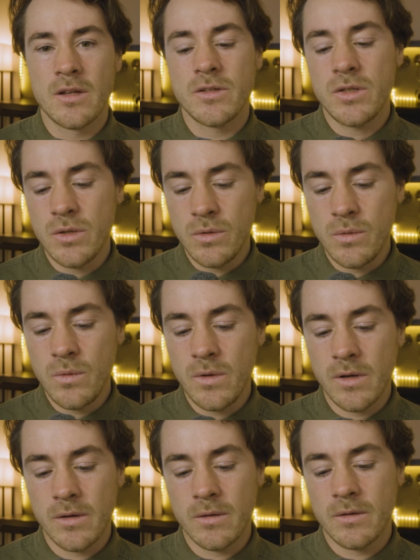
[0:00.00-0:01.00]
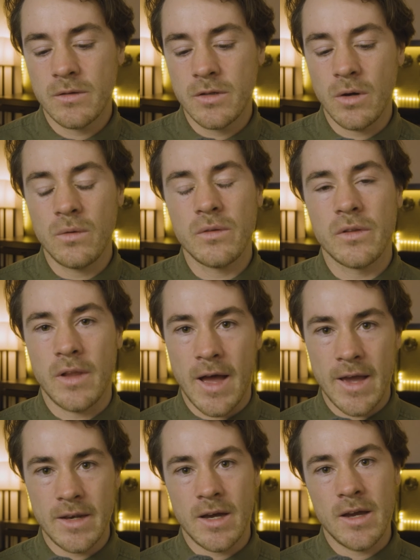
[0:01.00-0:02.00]
Two, don't
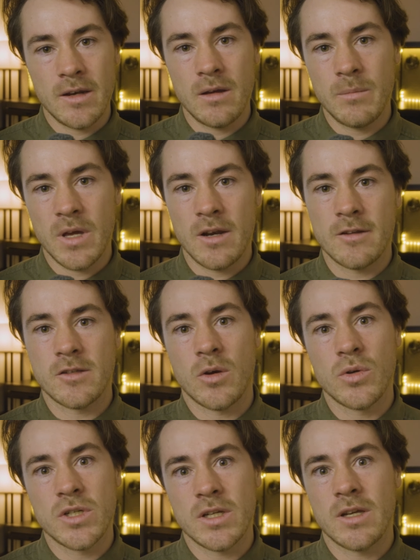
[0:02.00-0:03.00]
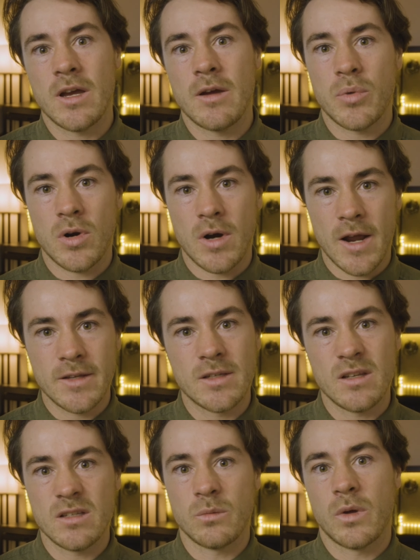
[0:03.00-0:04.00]
line item and associate
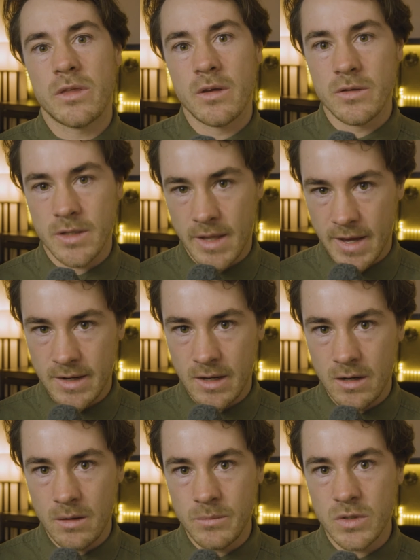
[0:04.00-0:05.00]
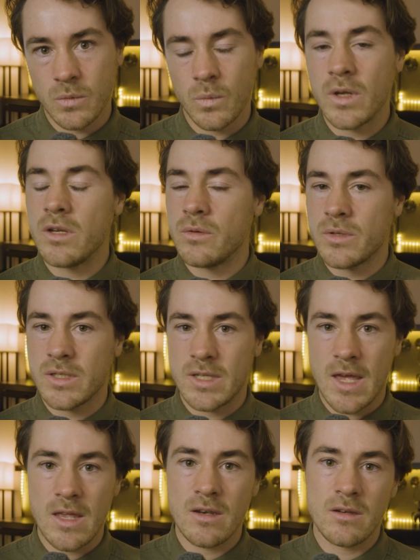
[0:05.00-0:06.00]
prices with those line items when you
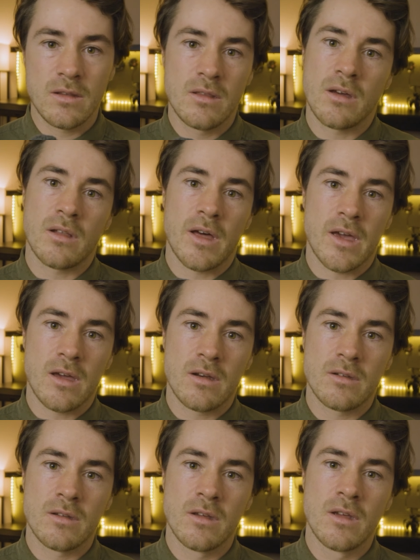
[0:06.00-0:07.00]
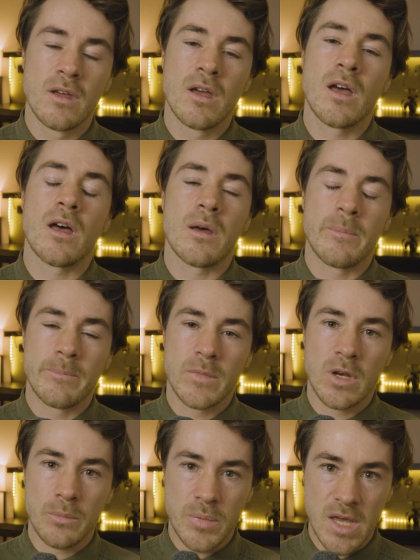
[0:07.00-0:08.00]
send the client um,
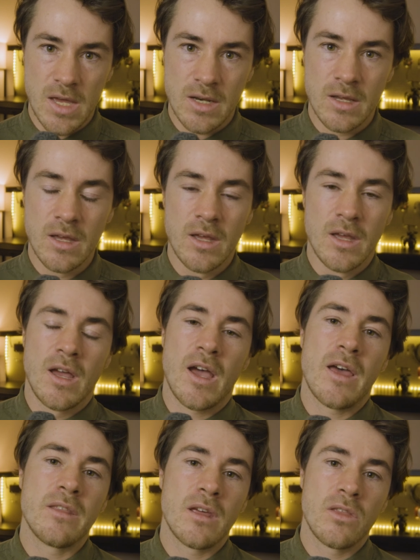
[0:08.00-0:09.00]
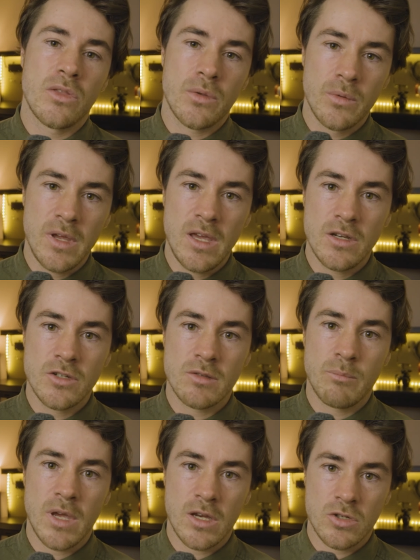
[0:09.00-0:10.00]
your bid. And then three, just
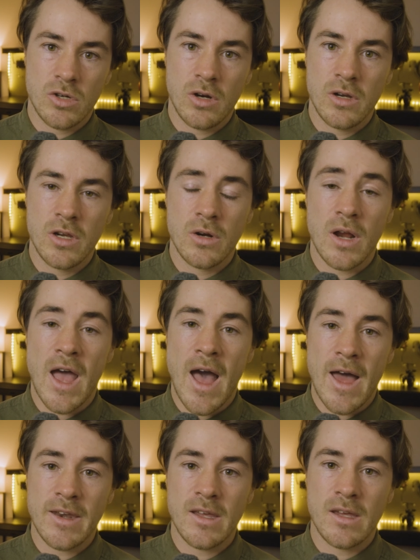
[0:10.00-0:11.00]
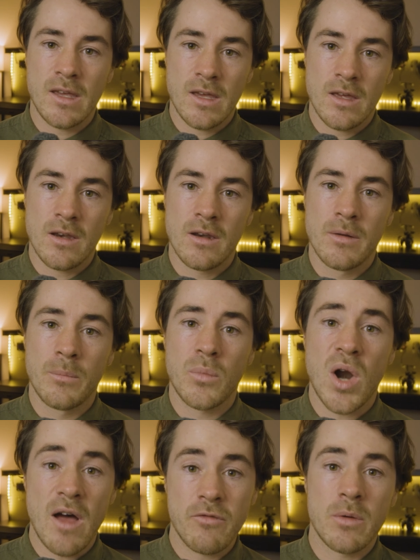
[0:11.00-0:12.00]
make sure you're adding in
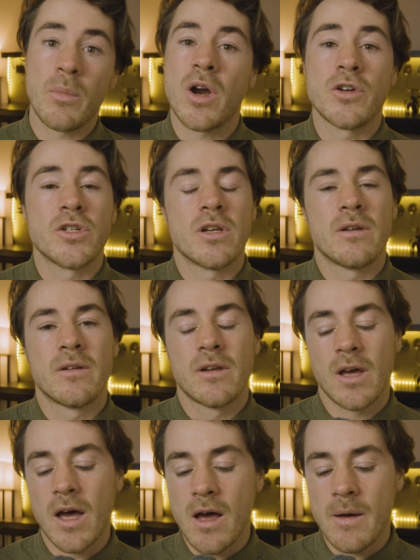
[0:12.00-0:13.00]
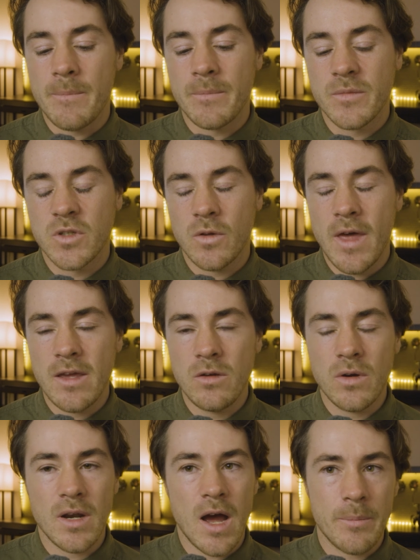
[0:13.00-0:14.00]
profit margin um, so that you
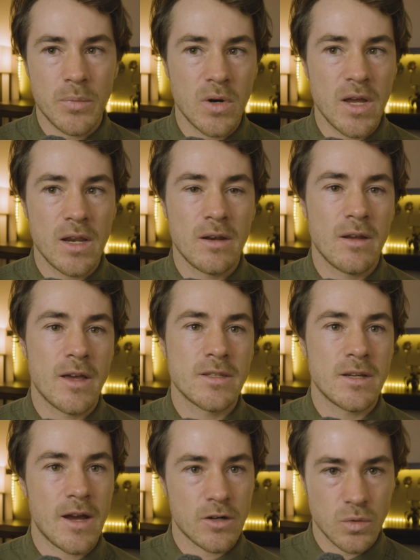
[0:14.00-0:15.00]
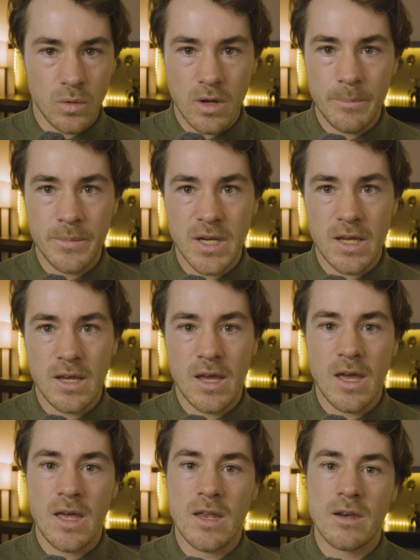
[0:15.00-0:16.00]
can operate as an actual company
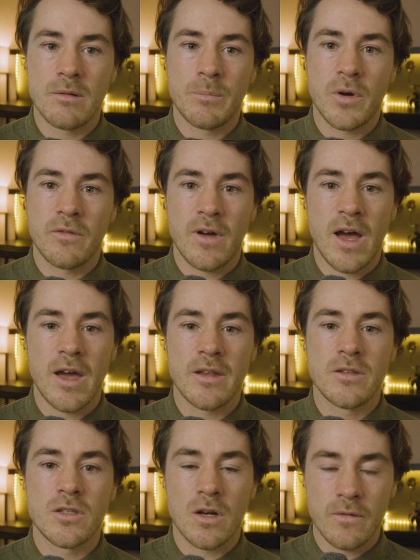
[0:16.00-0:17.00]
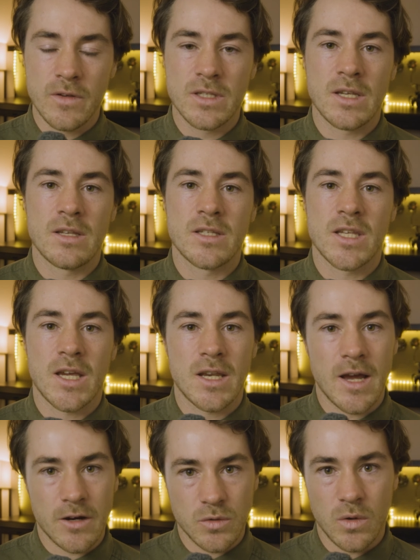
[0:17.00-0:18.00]
and provide services like an
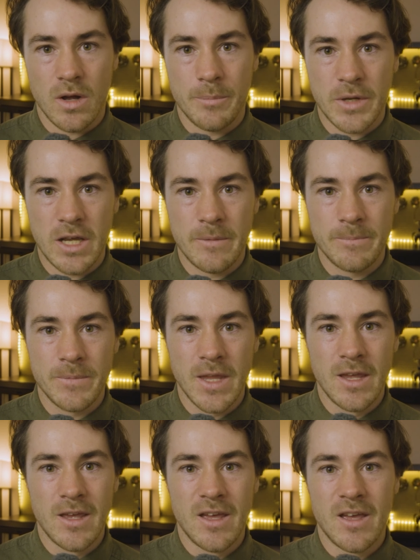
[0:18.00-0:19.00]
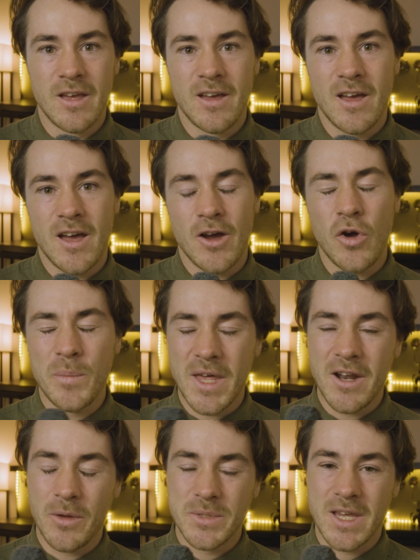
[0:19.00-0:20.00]
actual company. Hope that
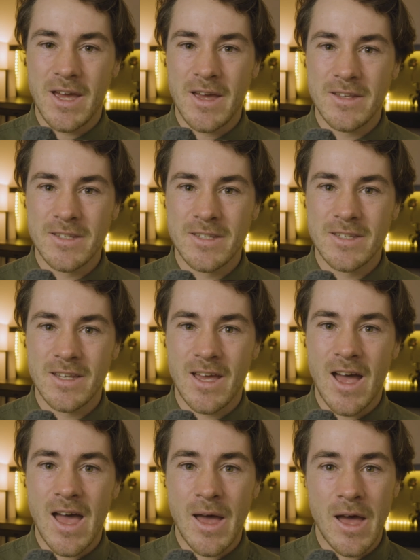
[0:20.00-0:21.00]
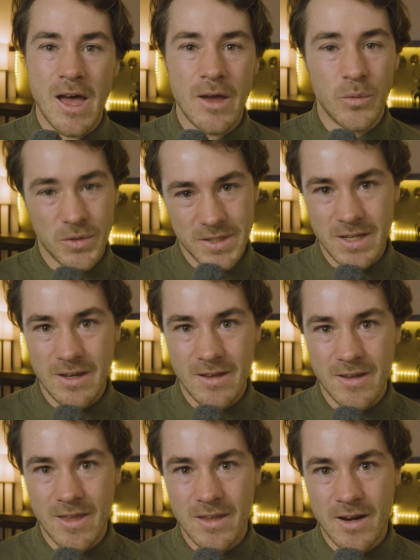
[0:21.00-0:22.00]
helps, guys. I will see
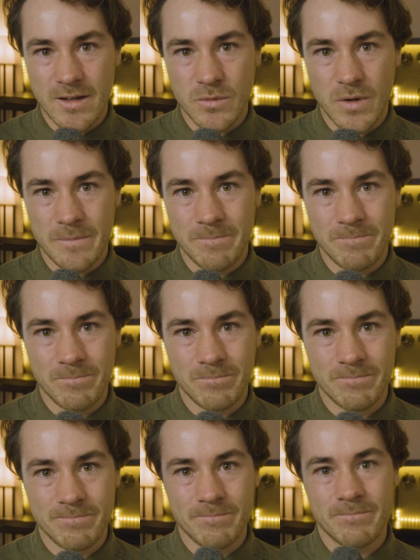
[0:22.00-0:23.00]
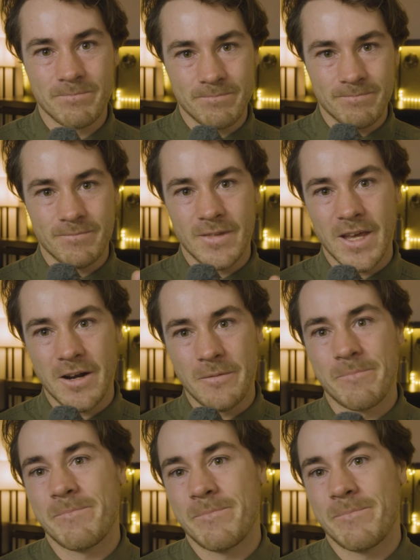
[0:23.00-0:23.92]
you in the next one. Later.